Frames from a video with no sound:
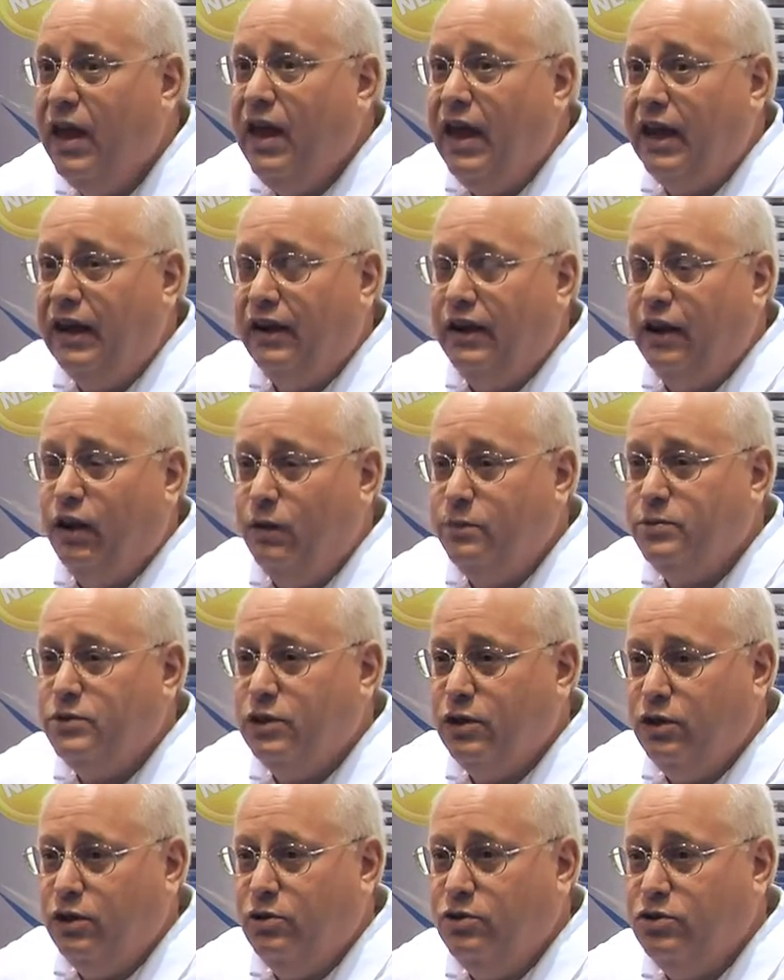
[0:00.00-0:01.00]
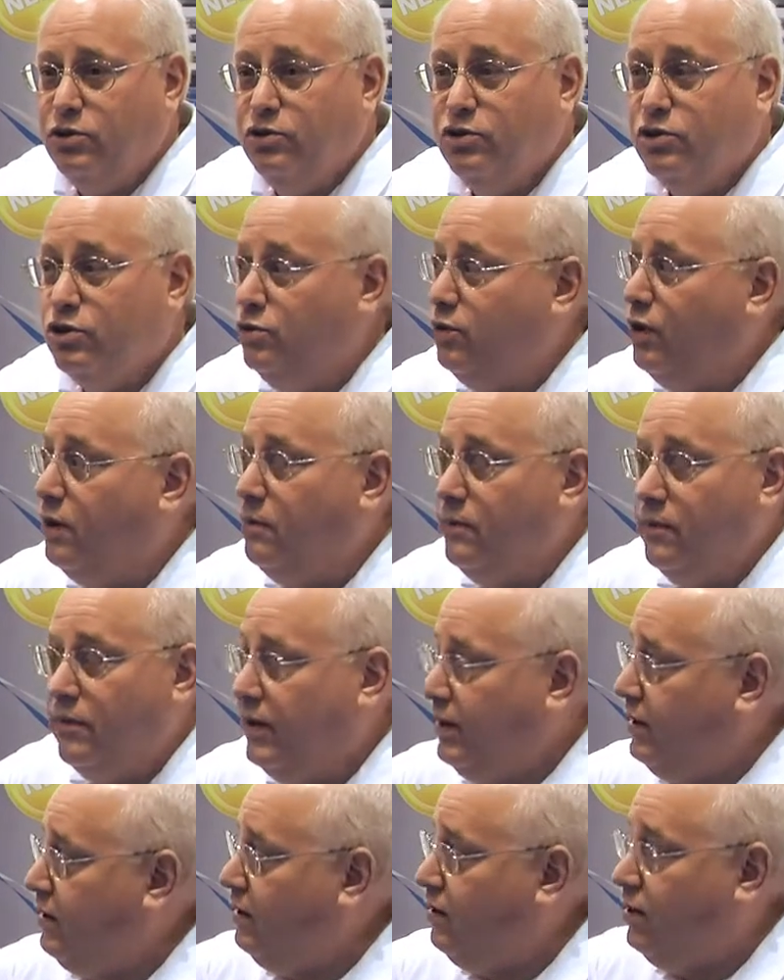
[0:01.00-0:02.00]
And it helps the users who are
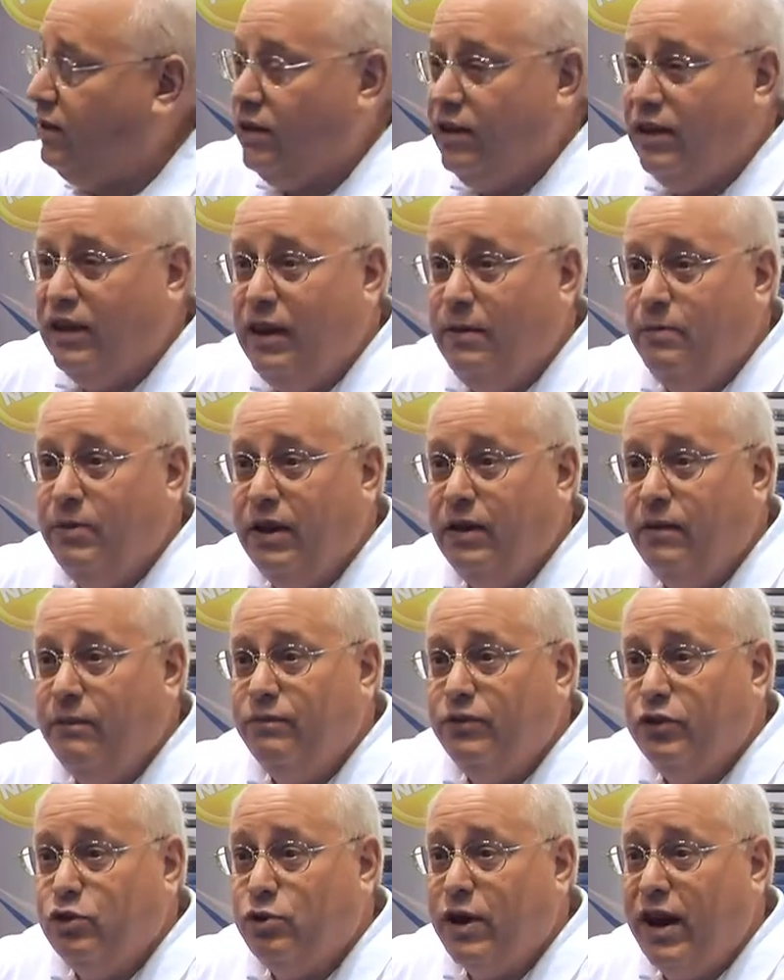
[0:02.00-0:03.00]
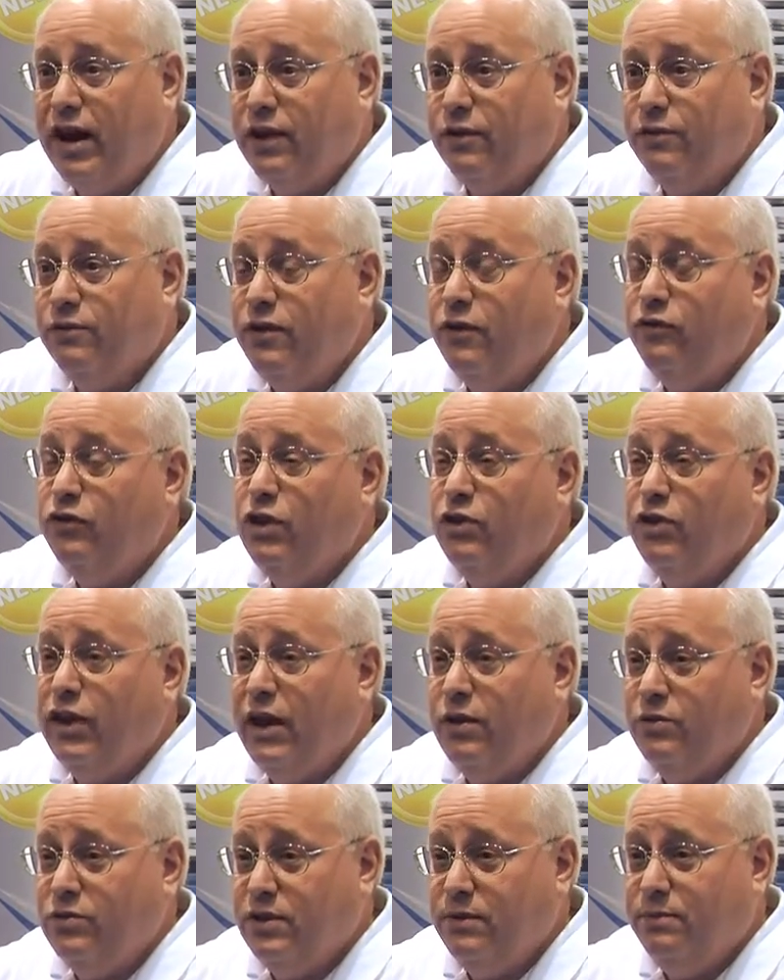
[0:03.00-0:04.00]
keeping track of
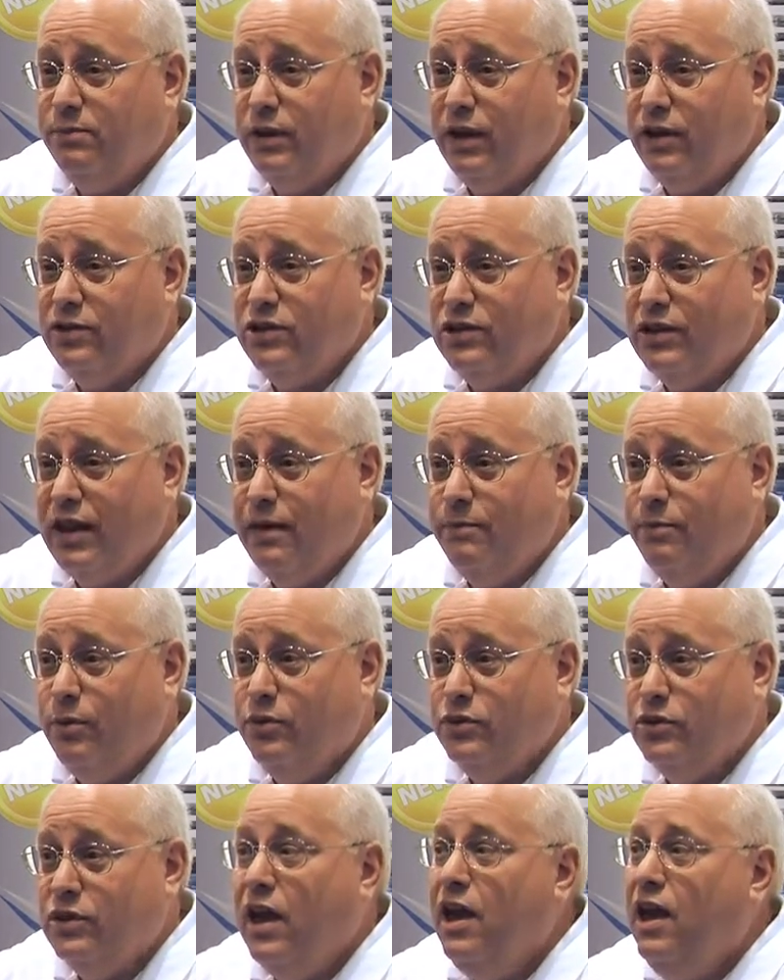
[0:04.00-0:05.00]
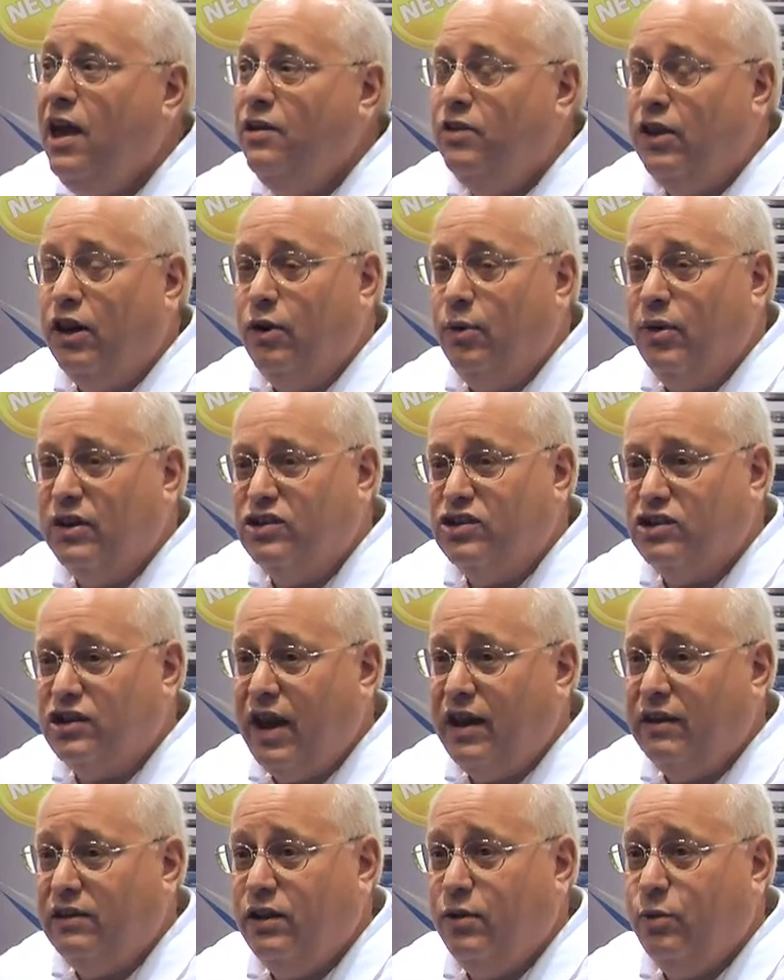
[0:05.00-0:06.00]
50,000 plus samples. They know
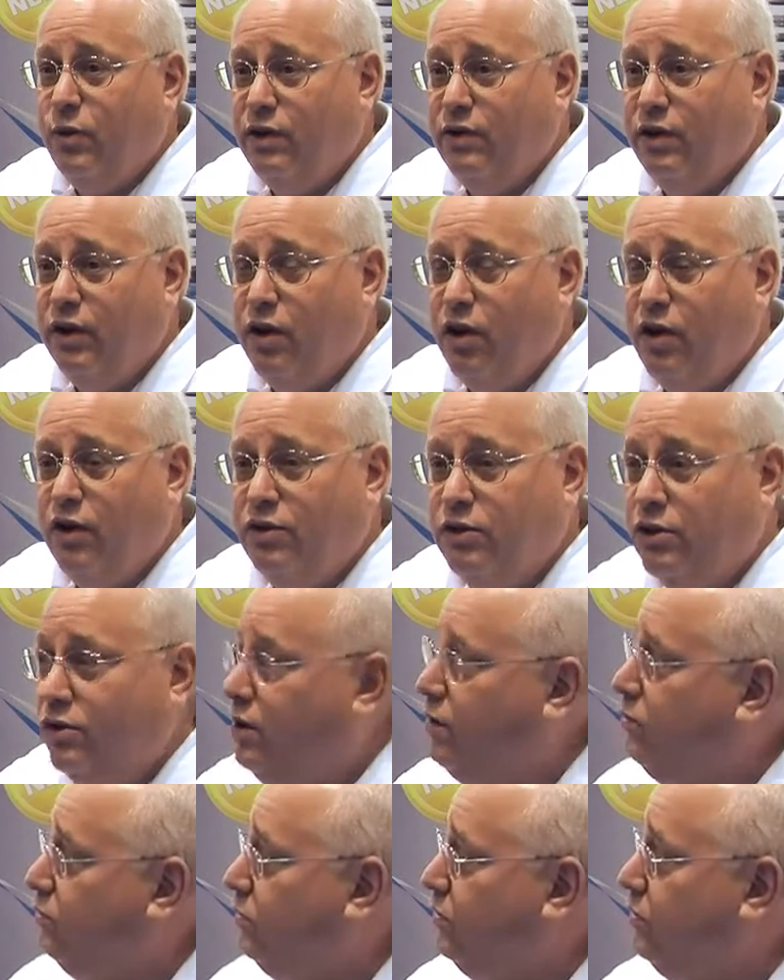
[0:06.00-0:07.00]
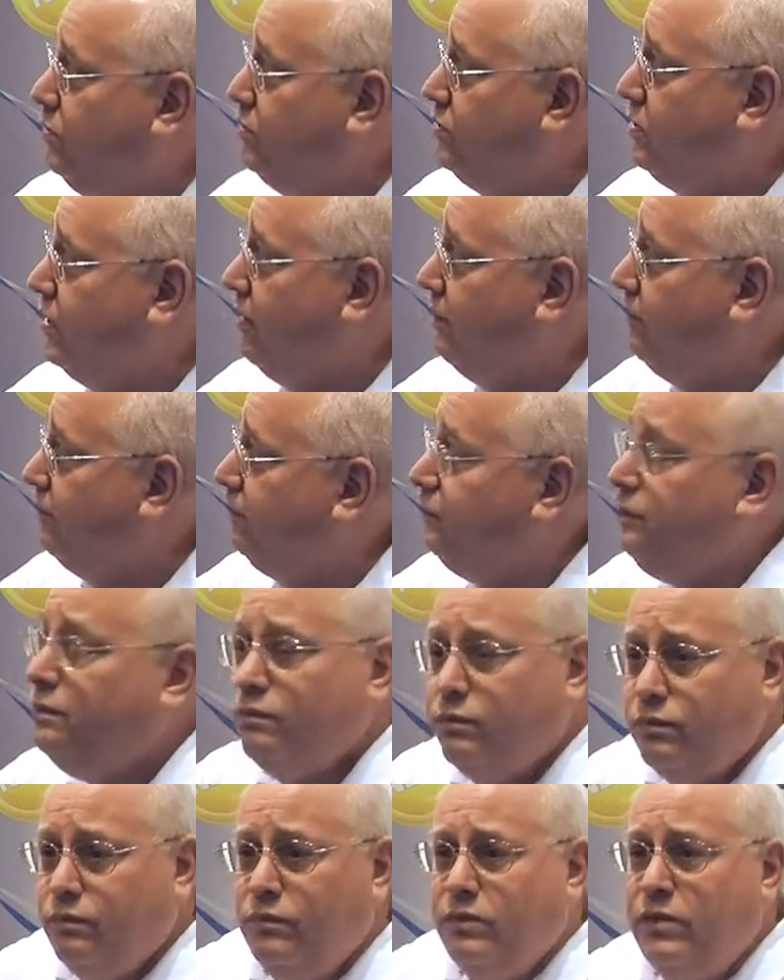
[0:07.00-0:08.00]
exactly where they are and you don't lose them.
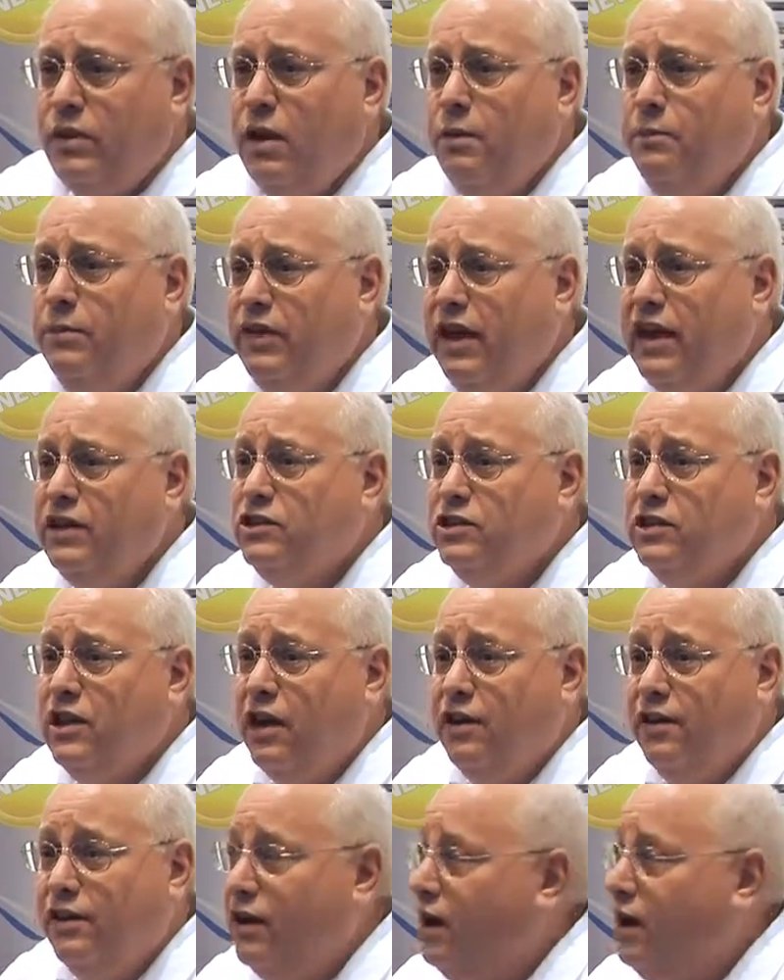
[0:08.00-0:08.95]
But that's not